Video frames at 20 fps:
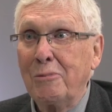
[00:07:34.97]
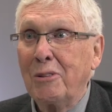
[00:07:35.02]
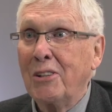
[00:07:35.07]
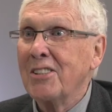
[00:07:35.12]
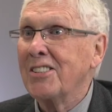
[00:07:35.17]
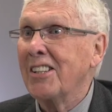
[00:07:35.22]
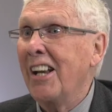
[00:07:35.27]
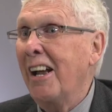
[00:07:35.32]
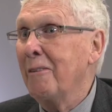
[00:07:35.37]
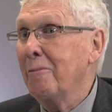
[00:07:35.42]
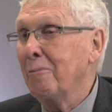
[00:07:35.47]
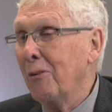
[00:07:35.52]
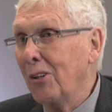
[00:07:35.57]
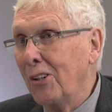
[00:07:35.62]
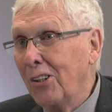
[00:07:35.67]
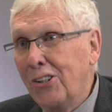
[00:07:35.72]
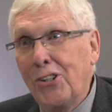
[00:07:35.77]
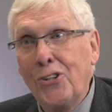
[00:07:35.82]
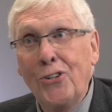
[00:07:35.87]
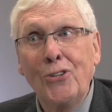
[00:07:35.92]
Because I
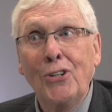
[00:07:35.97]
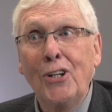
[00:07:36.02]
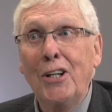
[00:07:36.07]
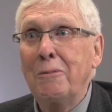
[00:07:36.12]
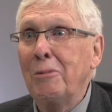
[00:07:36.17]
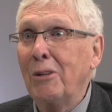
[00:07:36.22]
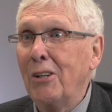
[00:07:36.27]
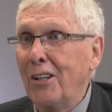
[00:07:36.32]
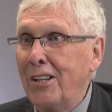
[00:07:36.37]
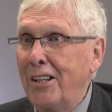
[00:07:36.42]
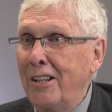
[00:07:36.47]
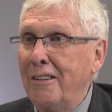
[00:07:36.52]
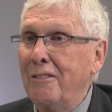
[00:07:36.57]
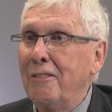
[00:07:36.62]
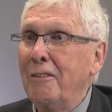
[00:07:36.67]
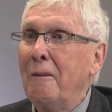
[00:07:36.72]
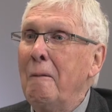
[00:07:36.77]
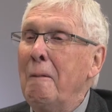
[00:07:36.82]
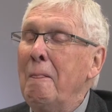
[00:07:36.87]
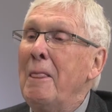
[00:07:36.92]
truly believe
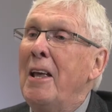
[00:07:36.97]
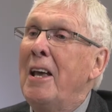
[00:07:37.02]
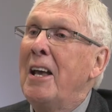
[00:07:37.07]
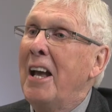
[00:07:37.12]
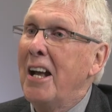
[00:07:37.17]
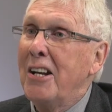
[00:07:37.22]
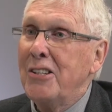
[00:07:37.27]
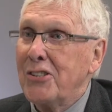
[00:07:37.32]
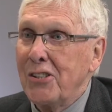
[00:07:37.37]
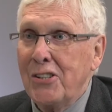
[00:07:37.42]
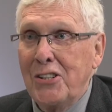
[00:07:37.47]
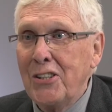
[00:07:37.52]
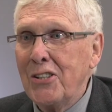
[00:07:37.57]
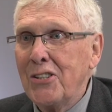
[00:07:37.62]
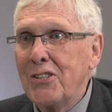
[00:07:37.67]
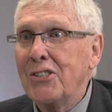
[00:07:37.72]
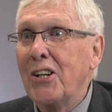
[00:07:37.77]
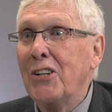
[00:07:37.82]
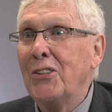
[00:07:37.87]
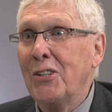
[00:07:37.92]

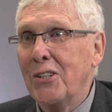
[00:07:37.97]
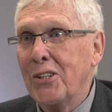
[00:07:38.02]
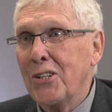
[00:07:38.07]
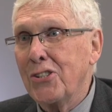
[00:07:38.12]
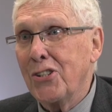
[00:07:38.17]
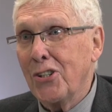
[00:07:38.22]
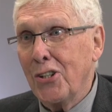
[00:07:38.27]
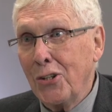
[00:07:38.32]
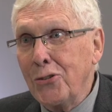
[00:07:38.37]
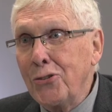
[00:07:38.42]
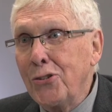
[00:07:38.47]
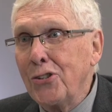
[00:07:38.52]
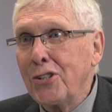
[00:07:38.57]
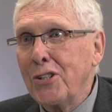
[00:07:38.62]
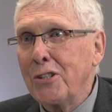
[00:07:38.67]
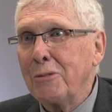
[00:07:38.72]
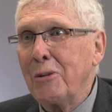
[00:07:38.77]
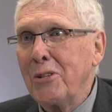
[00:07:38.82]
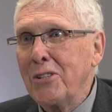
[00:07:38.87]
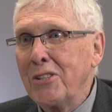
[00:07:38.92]
engineers are in the
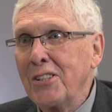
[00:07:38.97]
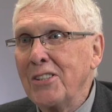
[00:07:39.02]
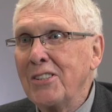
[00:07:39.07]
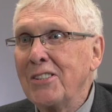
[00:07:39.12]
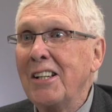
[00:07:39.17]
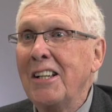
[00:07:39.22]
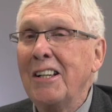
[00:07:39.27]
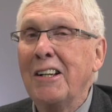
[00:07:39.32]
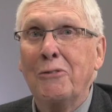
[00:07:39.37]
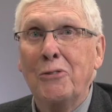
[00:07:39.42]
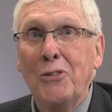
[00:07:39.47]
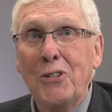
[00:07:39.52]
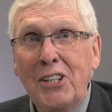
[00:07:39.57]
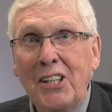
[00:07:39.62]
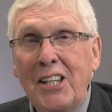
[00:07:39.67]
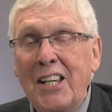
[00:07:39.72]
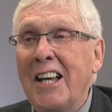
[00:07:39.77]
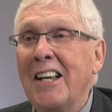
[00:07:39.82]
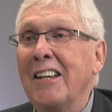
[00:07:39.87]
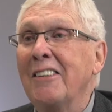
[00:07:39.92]
solutions business. And if we
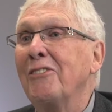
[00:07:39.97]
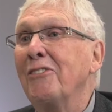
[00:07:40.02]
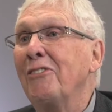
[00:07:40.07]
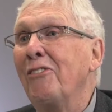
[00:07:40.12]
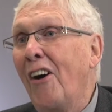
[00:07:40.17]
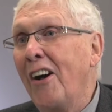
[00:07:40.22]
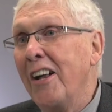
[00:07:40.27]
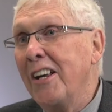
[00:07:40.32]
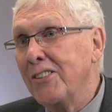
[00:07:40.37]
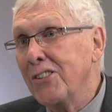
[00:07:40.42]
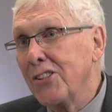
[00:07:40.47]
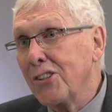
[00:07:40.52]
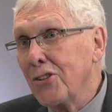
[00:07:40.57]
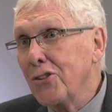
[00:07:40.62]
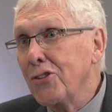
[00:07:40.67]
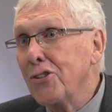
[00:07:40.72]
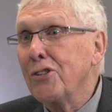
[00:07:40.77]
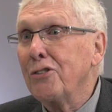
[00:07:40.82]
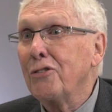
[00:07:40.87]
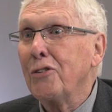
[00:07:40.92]
can't find
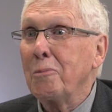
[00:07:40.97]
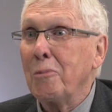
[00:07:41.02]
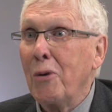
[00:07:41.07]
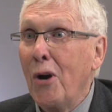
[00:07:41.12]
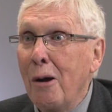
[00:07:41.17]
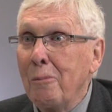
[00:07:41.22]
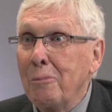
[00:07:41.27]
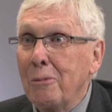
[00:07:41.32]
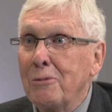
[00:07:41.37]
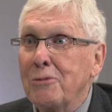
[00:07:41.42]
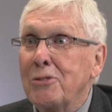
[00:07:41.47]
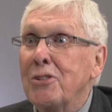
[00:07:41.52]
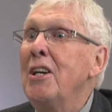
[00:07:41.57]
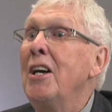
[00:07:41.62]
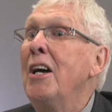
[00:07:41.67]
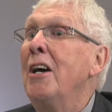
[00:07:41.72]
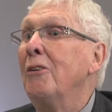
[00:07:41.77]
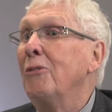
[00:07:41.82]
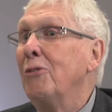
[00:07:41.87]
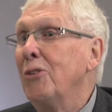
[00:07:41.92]
solutions for problems,
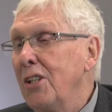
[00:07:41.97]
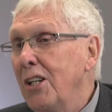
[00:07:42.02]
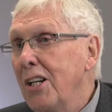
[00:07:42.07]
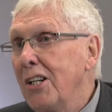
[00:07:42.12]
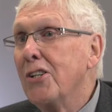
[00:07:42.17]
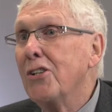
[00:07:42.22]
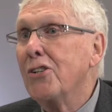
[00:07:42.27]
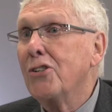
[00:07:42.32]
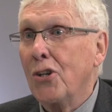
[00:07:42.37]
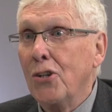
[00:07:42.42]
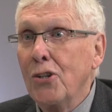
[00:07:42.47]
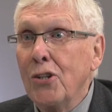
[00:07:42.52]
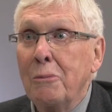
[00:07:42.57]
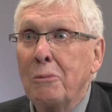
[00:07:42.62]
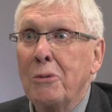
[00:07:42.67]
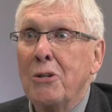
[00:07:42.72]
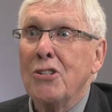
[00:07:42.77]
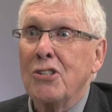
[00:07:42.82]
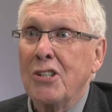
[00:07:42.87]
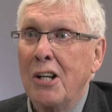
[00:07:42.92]
we need to turn
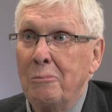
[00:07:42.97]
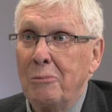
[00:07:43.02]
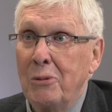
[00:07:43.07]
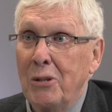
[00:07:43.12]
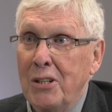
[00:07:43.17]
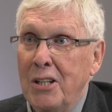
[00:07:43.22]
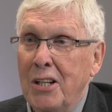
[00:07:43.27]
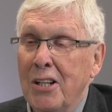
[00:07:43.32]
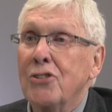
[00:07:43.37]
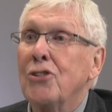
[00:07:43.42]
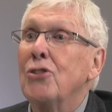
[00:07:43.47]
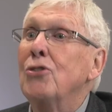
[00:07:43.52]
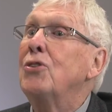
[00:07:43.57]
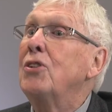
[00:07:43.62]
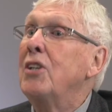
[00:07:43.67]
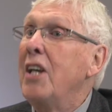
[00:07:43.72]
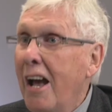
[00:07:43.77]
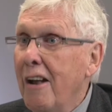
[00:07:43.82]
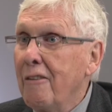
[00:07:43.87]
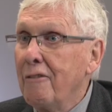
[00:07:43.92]
them to somebody else who
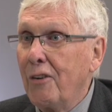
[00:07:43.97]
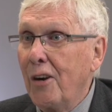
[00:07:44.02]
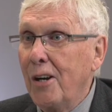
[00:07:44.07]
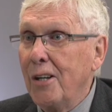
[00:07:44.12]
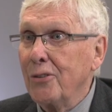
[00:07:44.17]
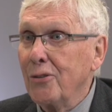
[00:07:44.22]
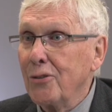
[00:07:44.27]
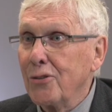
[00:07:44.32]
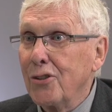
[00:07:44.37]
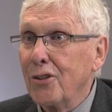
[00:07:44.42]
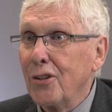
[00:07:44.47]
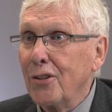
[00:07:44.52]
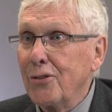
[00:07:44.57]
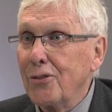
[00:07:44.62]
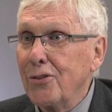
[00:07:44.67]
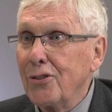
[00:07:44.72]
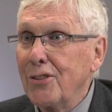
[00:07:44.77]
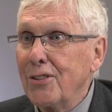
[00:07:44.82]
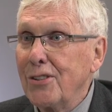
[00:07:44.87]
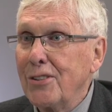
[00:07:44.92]
can find those
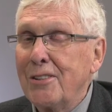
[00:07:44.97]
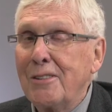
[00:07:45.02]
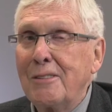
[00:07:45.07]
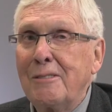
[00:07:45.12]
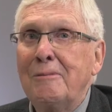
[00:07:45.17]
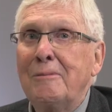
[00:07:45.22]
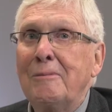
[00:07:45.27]
solutions.